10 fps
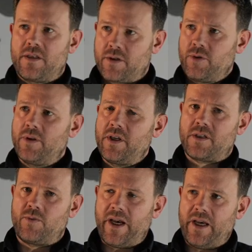Through
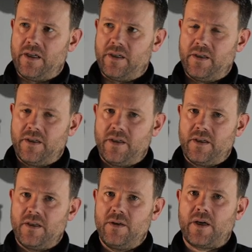this rail,
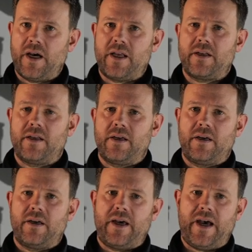you can
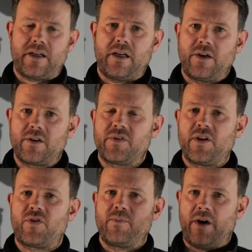add a lot of different